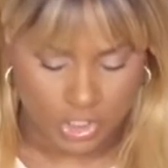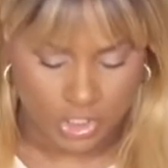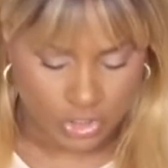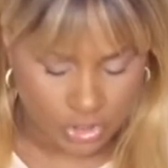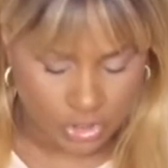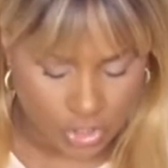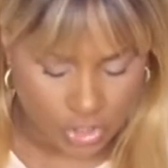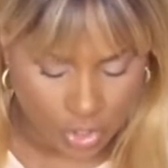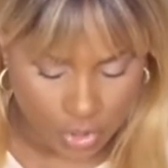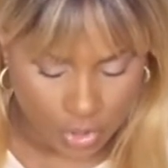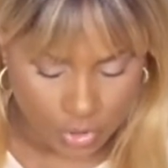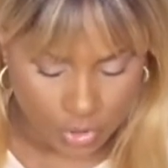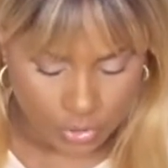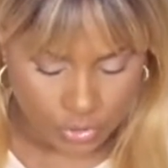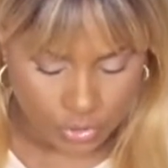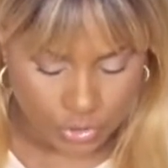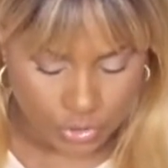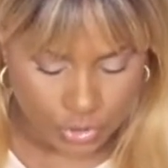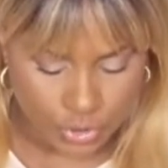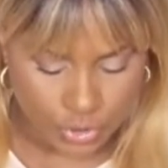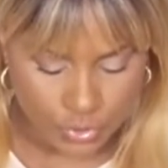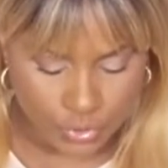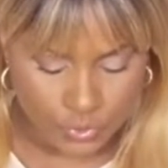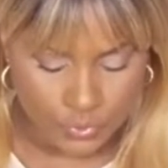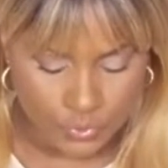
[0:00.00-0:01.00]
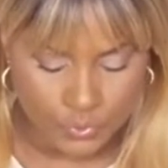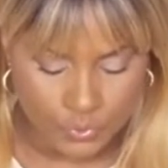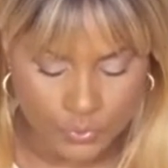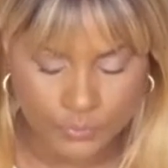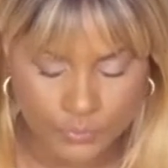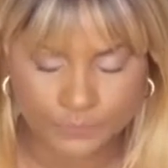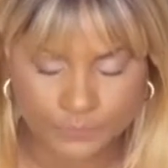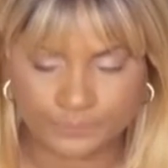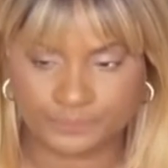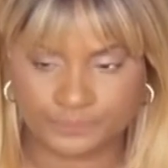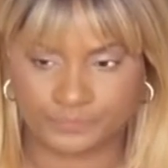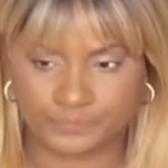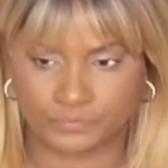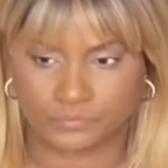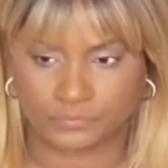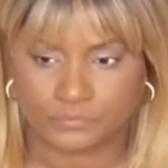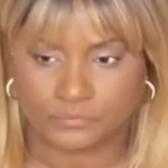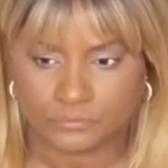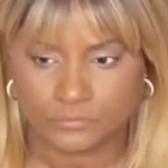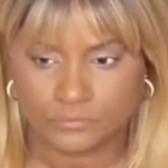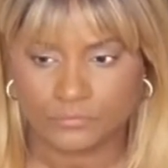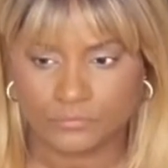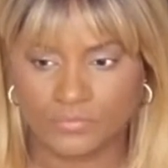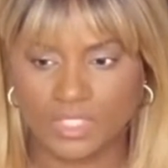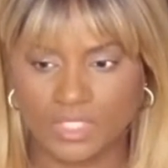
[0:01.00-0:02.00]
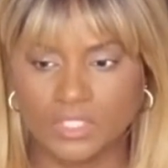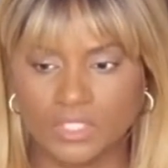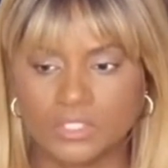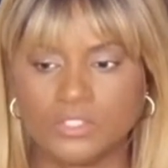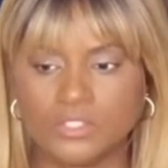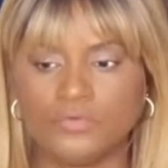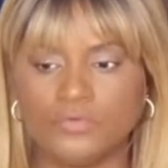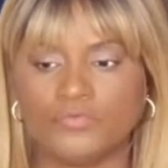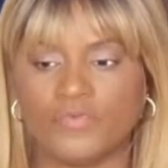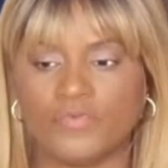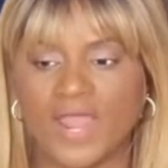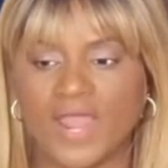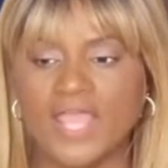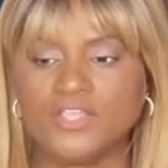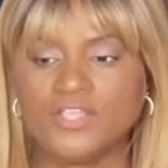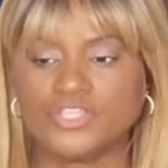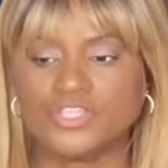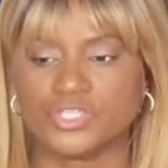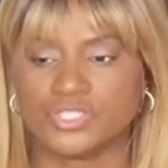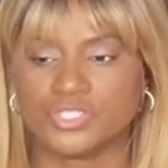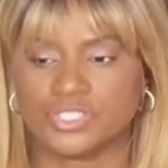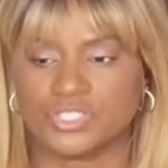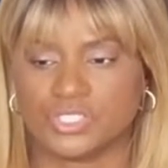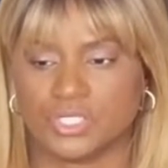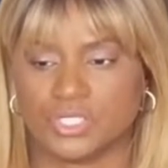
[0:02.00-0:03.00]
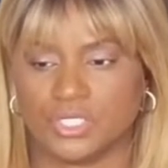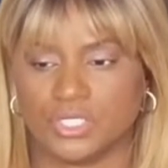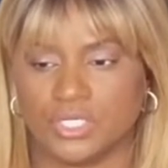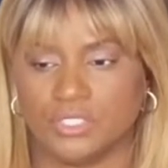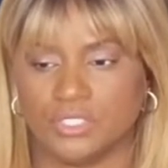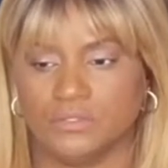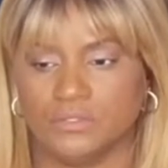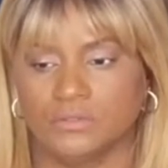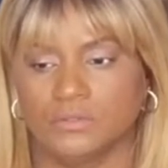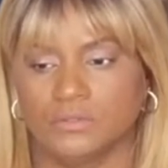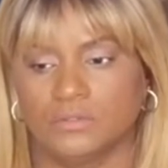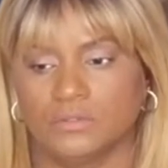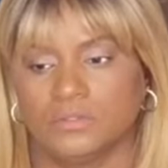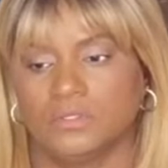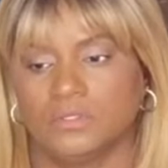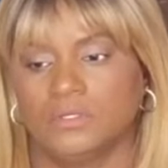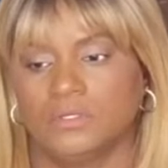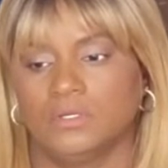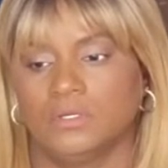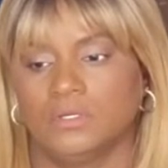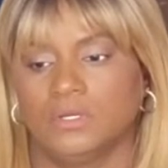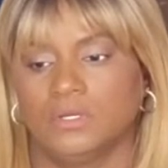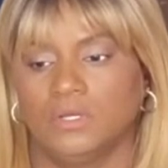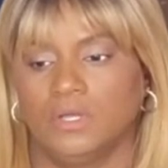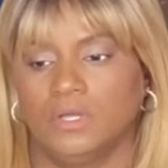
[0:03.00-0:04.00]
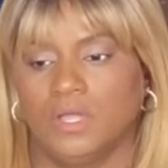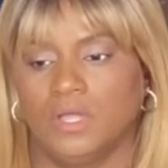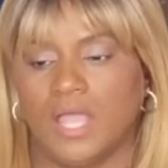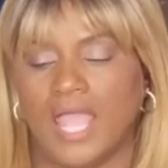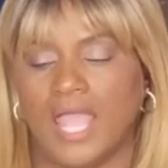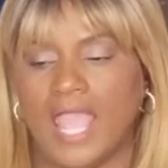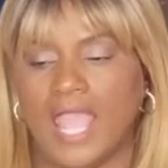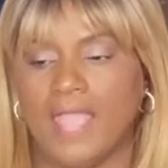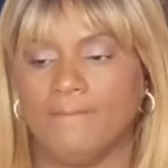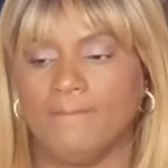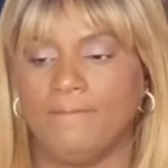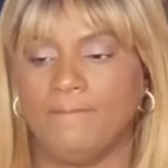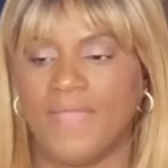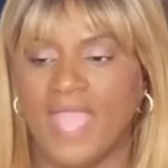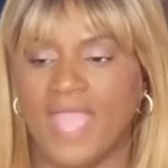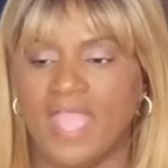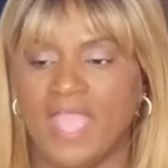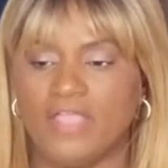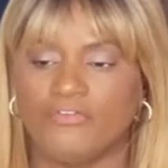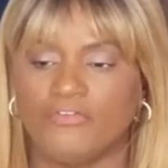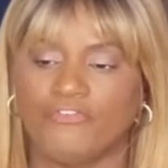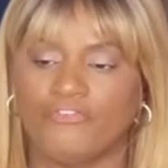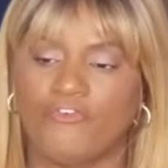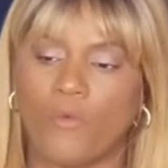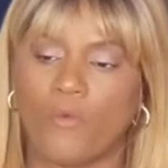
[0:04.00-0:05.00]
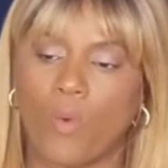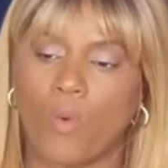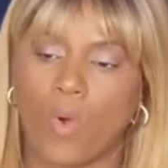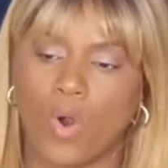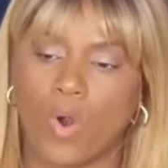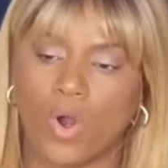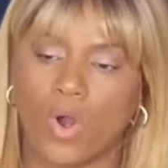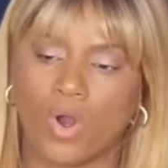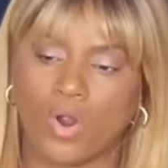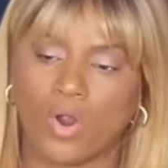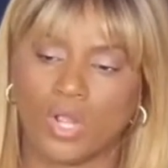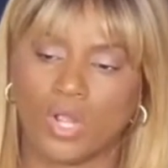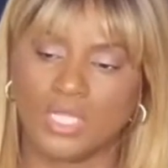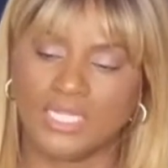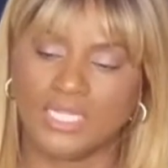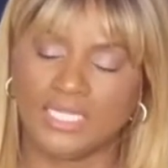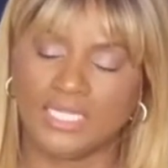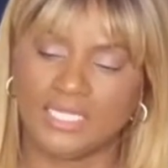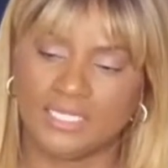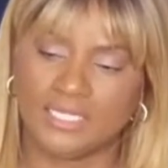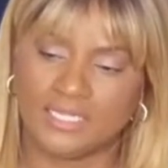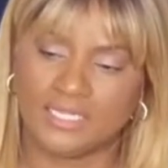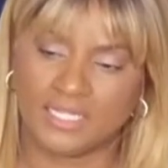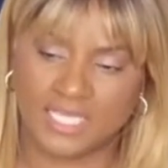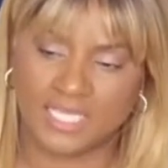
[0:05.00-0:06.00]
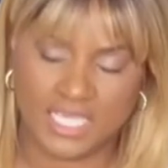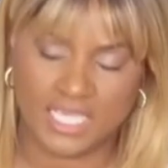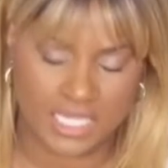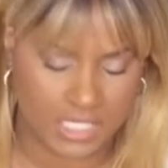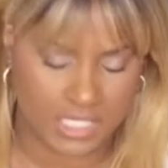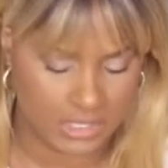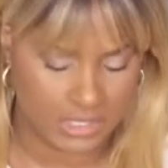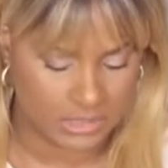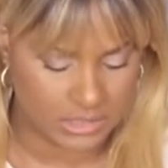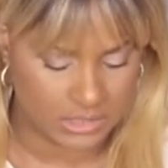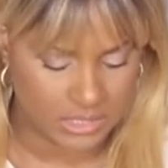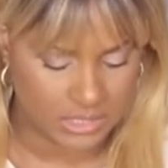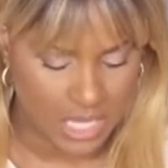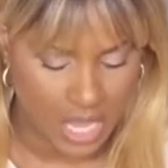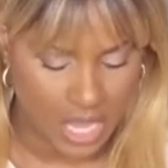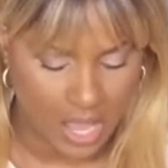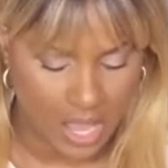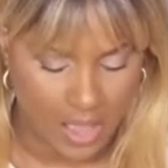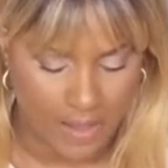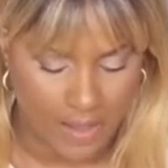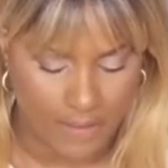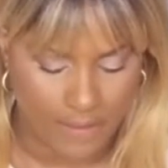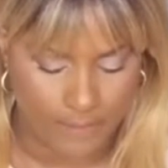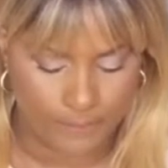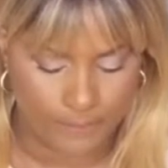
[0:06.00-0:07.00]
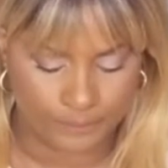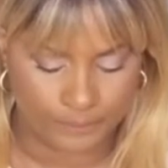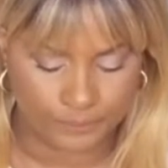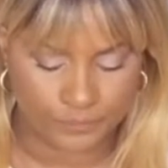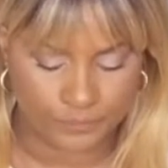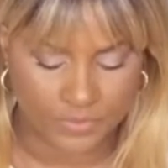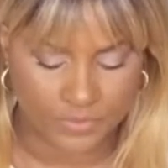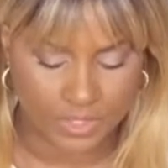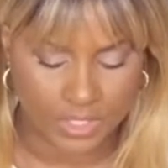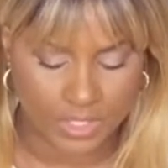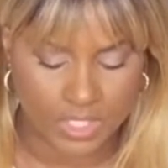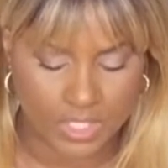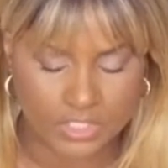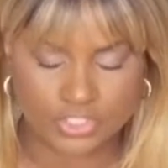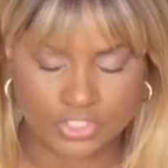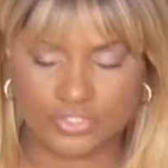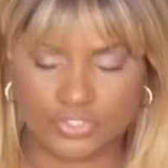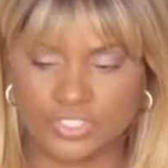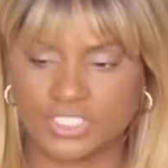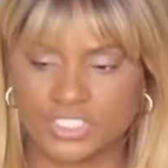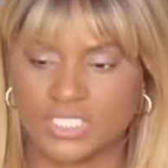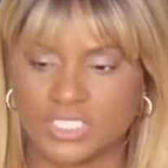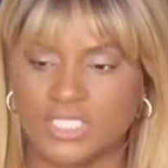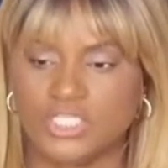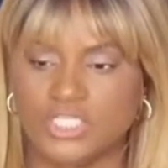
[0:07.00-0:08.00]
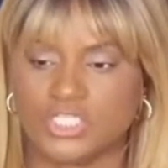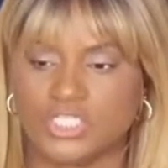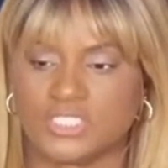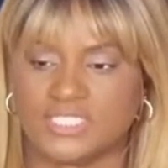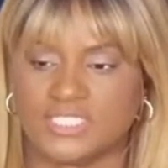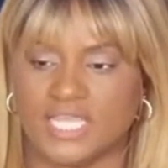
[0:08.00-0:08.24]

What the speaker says: So to register and pay for this strategic